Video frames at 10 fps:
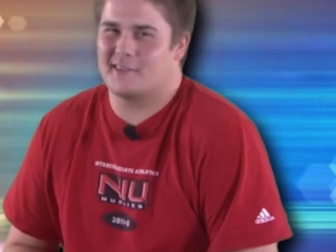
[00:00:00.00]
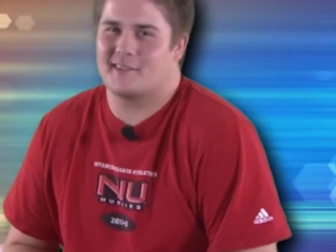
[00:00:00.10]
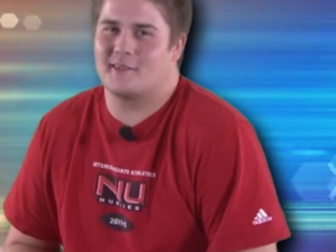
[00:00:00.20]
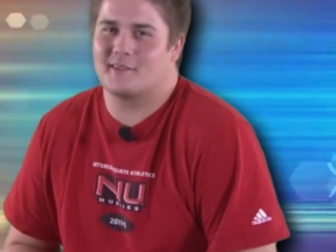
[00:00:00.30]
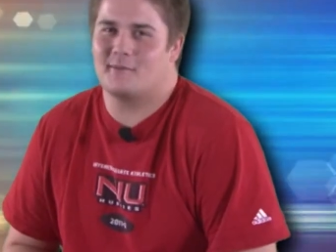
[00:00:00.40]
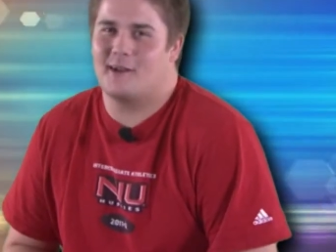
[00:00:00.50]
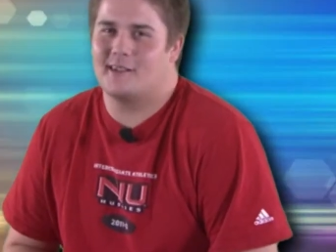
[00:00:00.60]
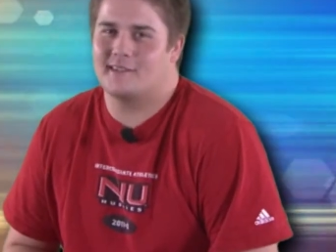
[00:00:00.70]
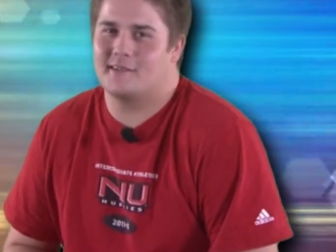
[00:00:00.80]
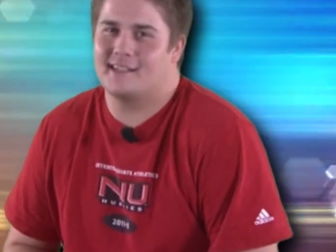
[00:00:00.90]
are so
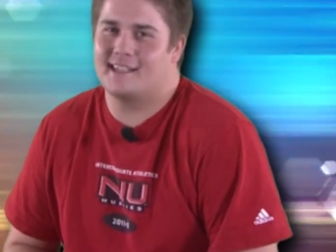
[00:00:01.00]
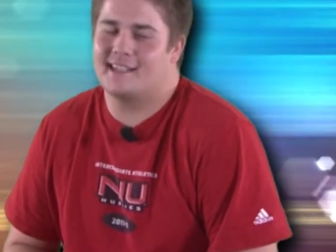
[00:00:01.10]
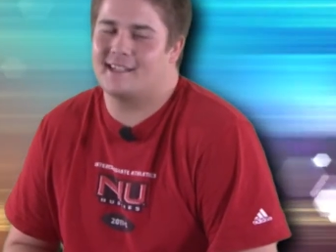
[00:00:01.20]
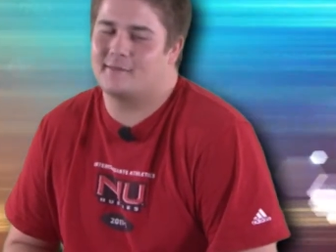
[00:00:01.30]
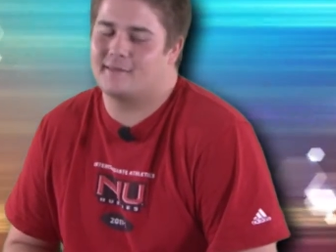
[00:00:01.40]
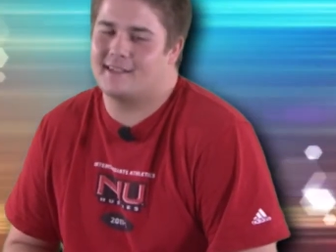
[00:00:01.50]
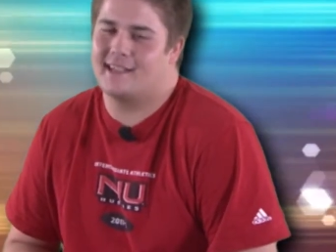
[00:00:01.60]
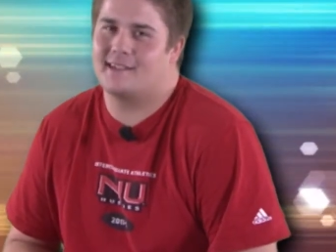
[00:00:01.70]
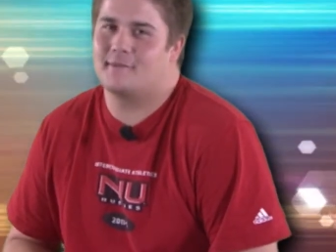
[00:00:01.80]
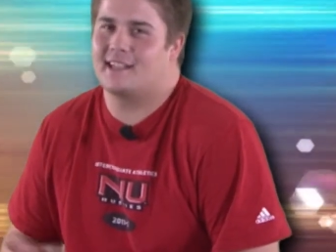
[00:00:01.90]
small, so he can get
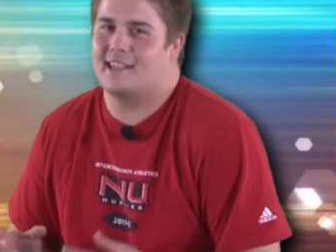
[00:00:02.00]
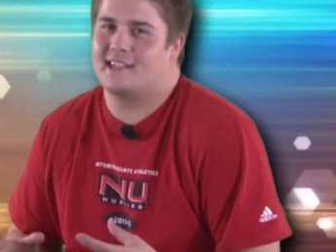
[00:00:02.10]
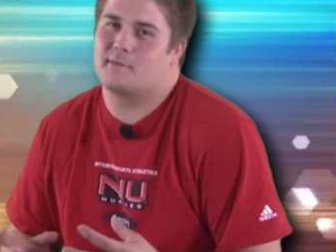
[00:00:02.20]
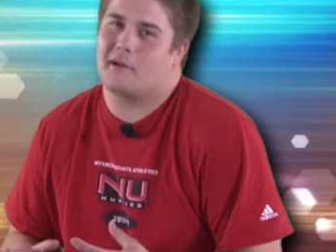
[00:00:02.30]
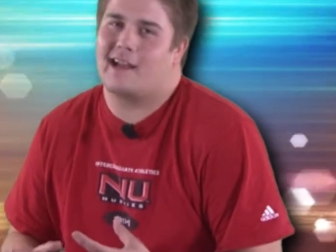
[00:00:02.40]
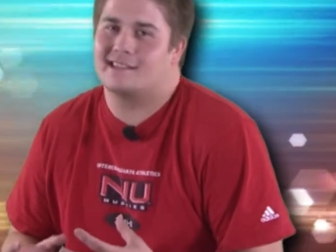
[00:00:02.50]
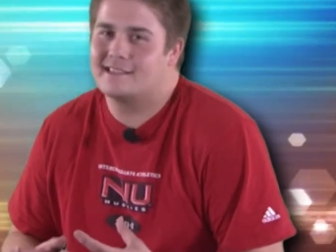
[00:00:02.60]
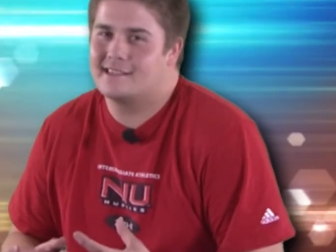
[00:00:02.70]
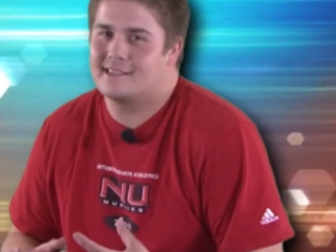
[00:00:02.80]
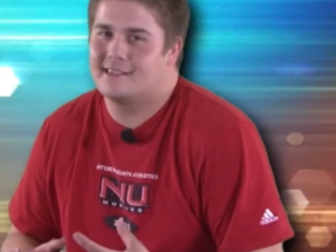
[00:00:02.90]
them in kids' prices.